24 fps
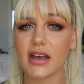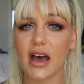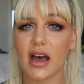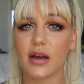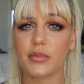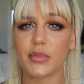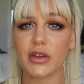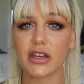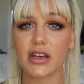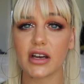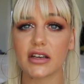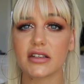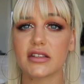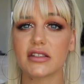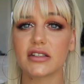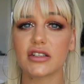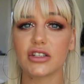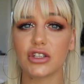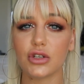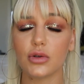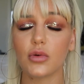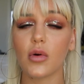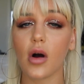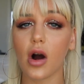that
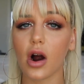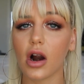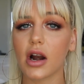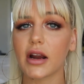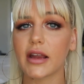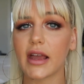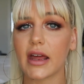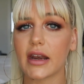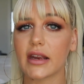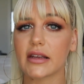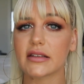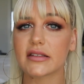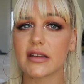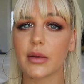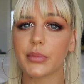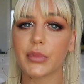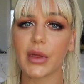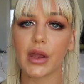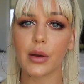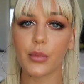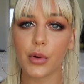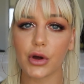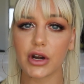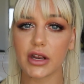because you are getting
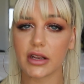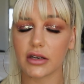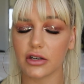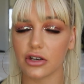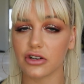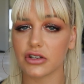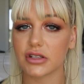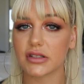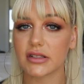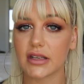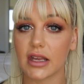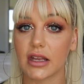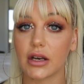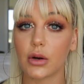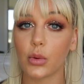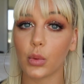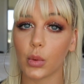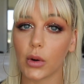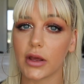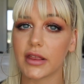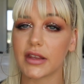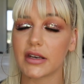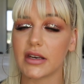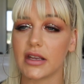something put in your skin
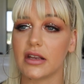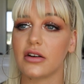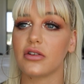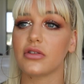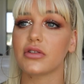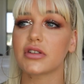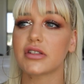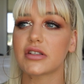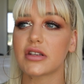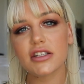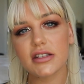with needles.